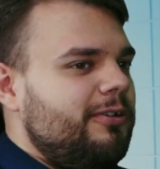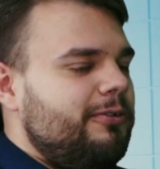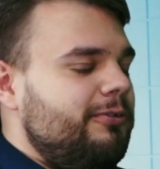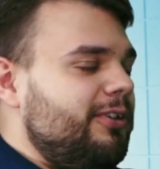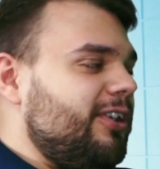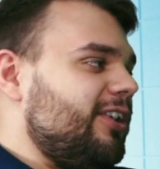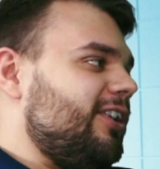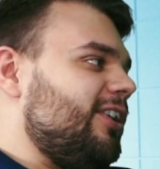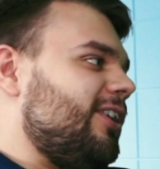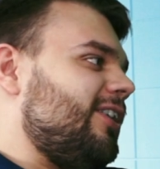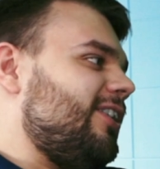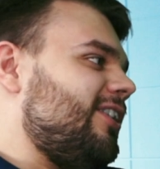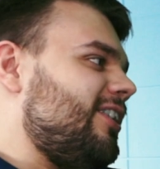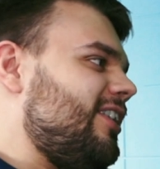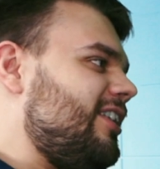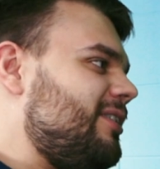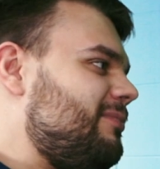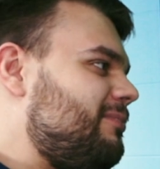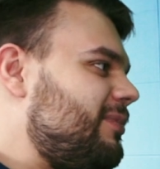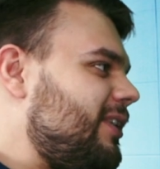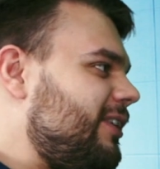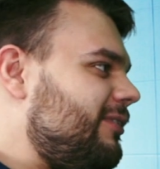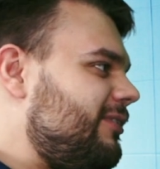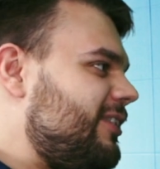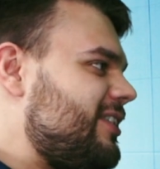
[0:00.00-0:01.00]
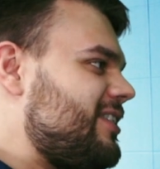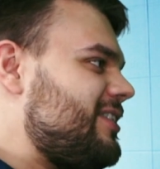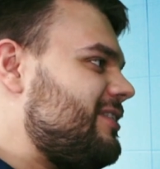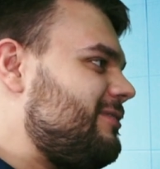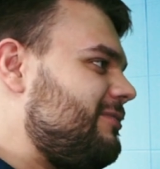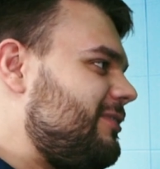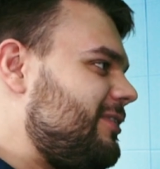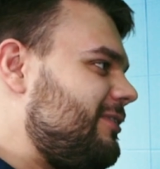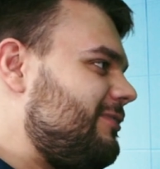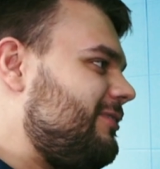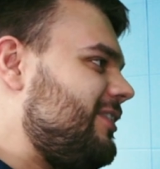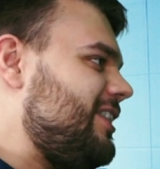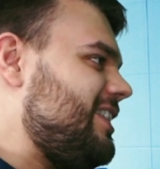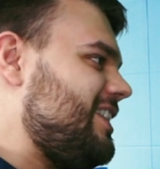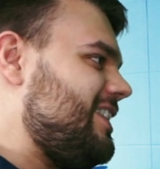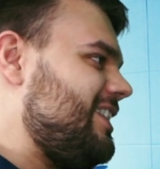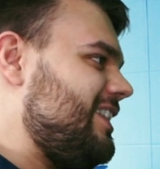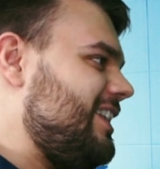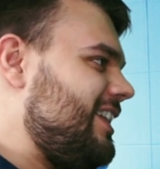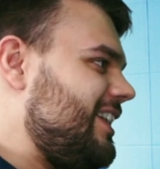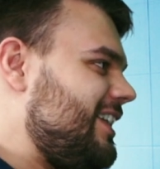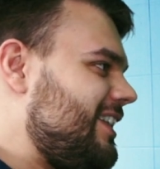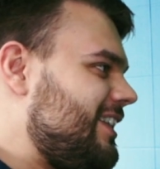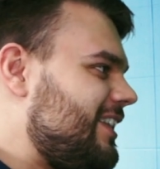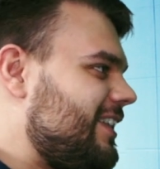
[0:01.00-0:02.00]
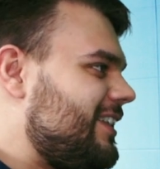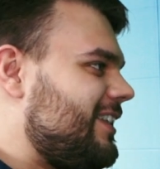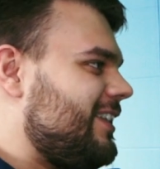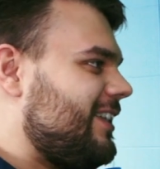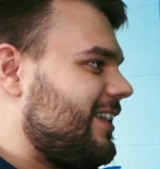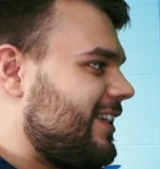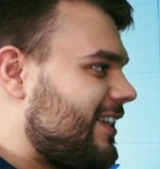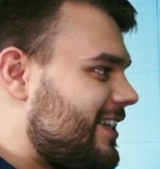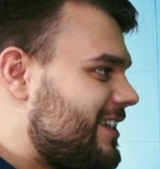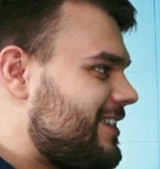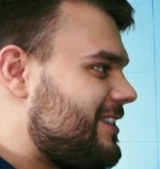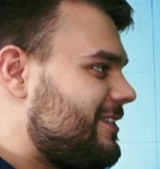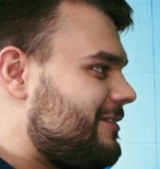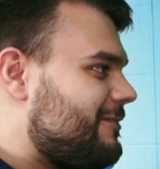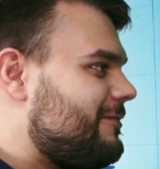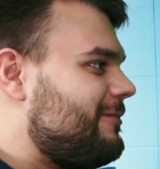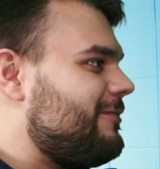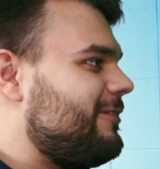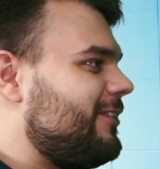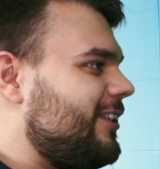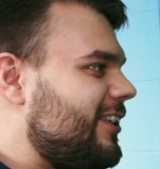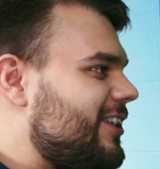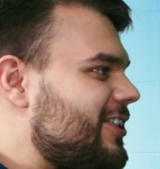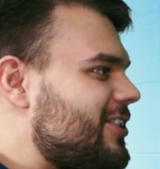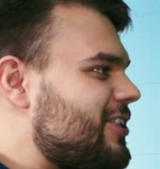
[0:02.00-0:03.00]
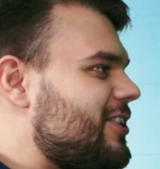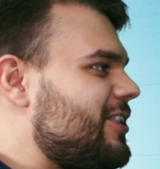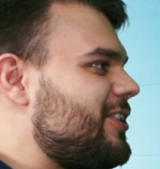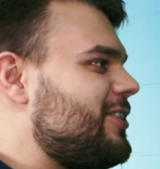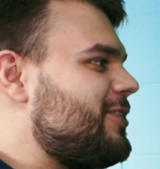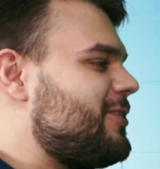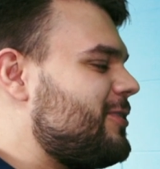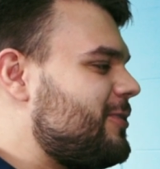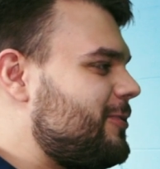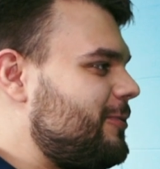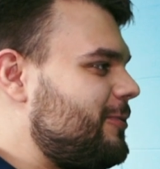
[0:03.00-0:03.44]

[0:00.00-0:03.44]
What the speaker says: Victor, I'm glad to welcome you here, this time in our